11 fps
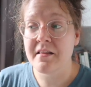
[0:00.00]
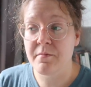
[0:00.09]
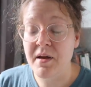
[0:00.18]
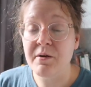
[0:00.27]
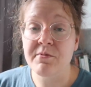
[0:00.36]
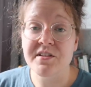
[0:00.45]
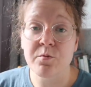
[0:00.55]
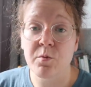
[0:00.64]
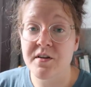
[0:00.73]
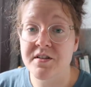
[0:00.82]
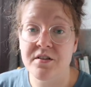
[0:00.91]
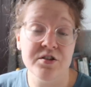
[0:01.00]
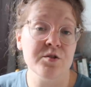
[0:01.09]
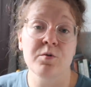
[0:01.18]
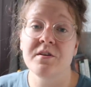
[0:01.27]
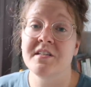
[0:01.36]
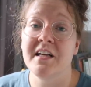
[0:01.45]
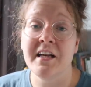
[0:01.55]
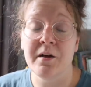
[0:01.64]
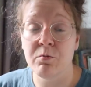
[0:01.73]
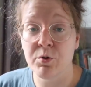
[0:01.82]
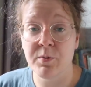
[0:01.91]
the main reason was there just wasn't
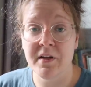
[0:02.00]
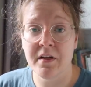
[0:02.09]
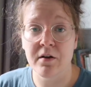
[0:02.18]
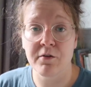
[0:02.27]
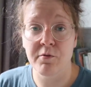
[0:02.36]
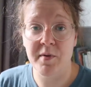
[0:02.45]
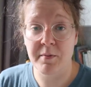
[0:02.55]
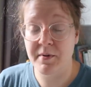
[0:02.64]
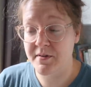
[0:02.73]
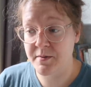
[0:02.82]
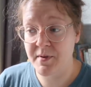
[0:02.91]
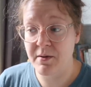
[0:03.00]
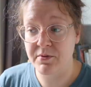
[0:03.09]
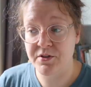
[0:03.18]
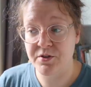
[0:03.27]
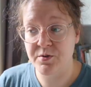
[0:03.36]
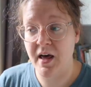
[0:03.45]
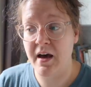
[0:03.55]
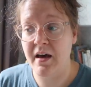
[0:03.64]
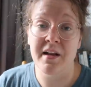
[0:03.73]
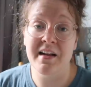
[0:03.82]
any room in here for me to be able to do that.